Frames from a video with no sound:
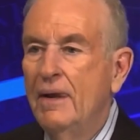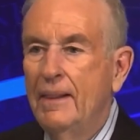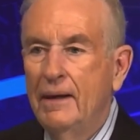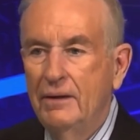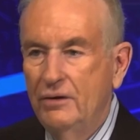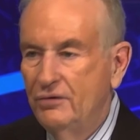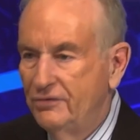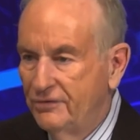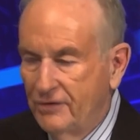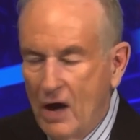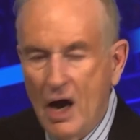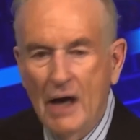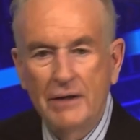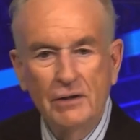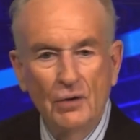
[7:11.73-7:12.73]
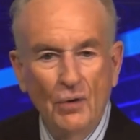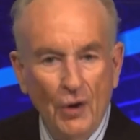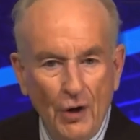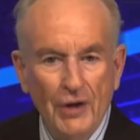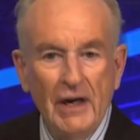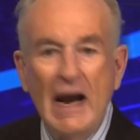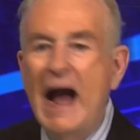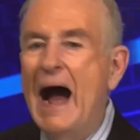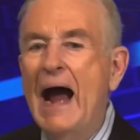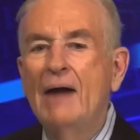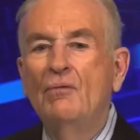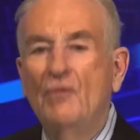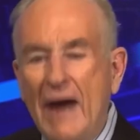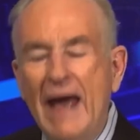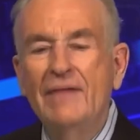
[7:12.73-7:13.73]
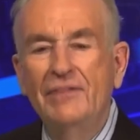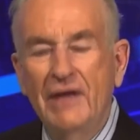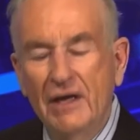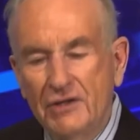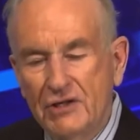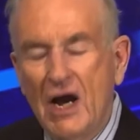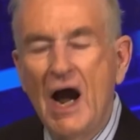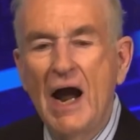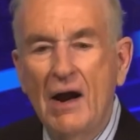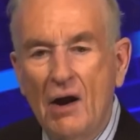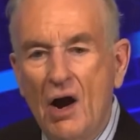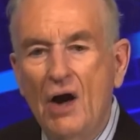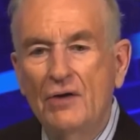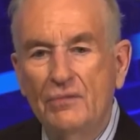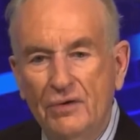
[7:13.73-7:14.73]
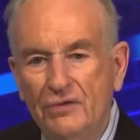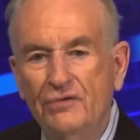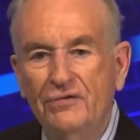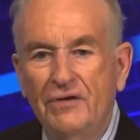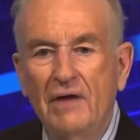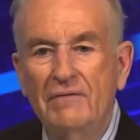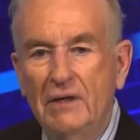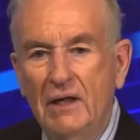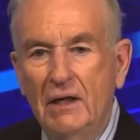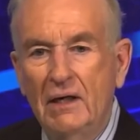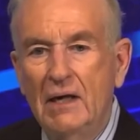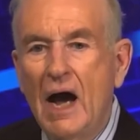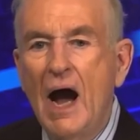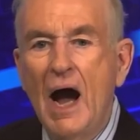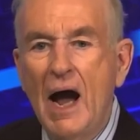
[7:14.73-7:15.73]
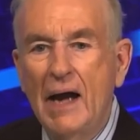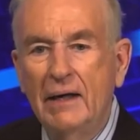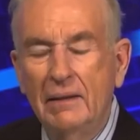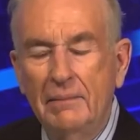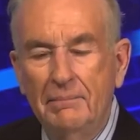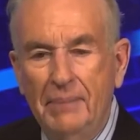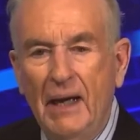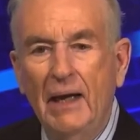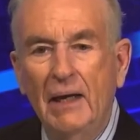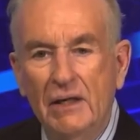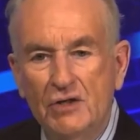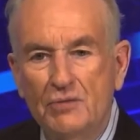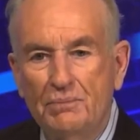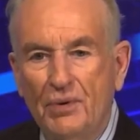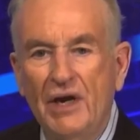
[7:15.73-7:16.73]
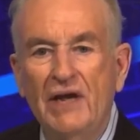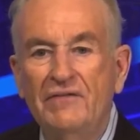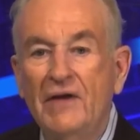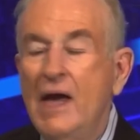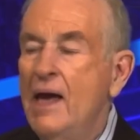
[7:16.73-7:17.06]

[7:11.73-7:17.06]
You saw it. You heard it. I read the entire 179-page brief